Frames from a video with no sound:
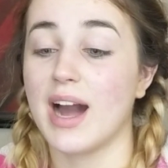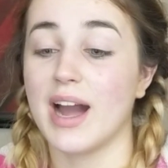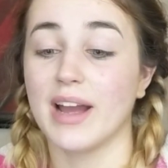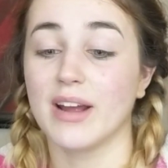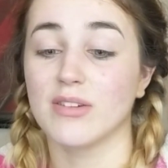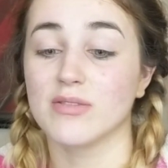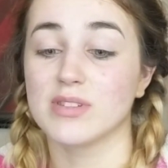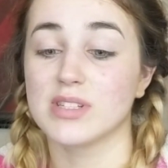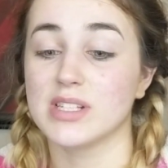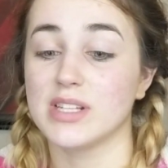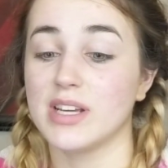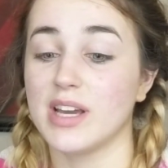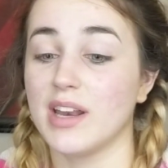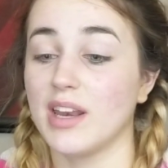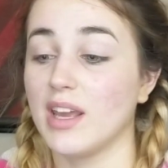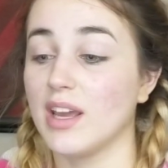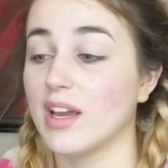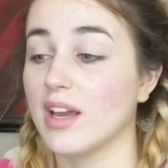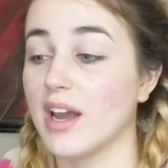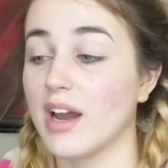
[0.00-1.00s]
I don't see
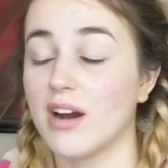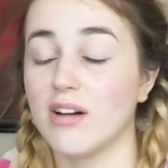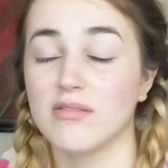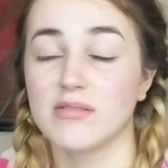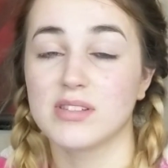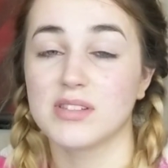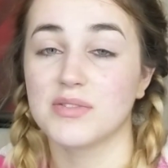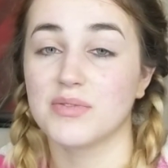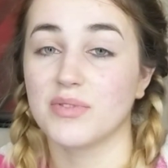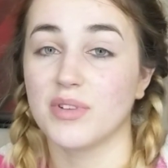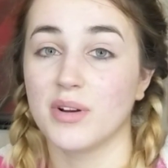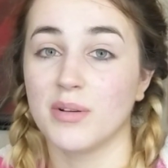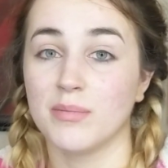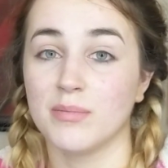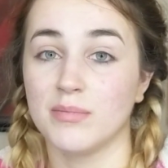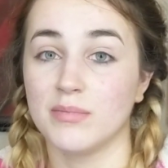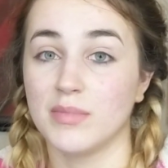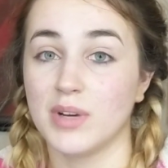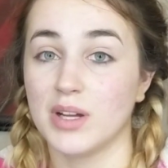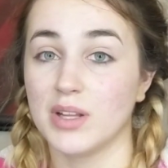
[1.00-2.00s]
any accounts
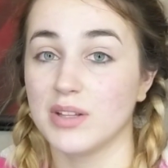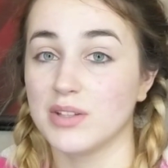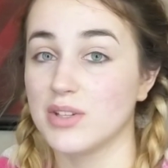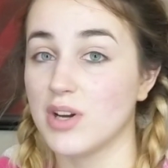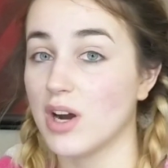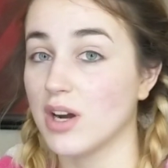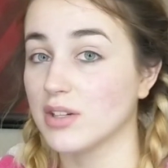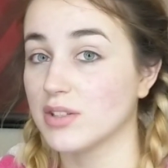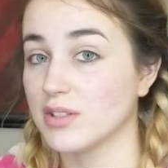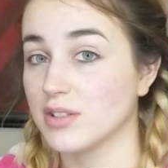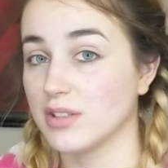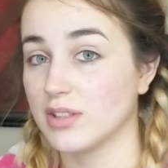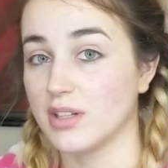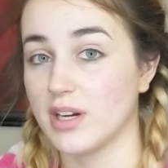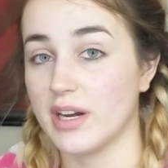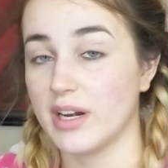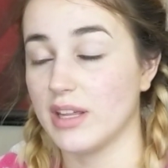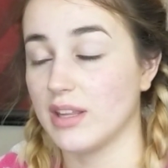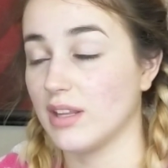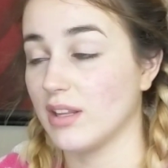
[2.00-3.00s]
from the doctor
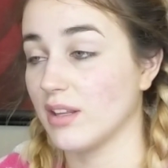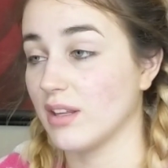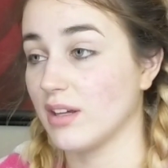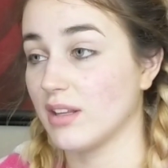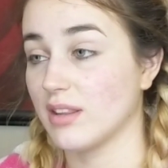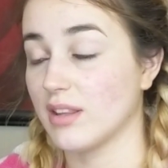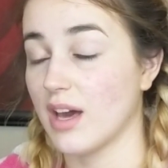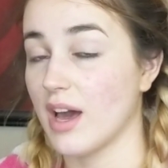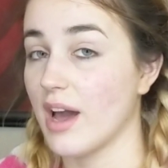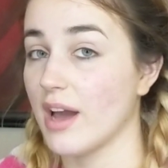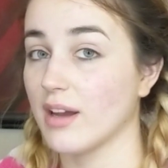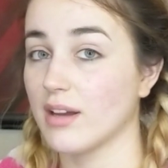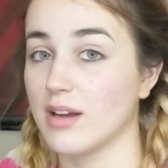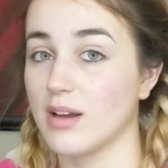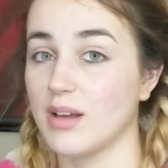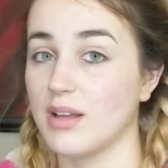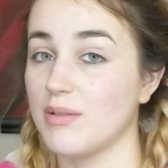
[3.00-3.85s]
or anything like that.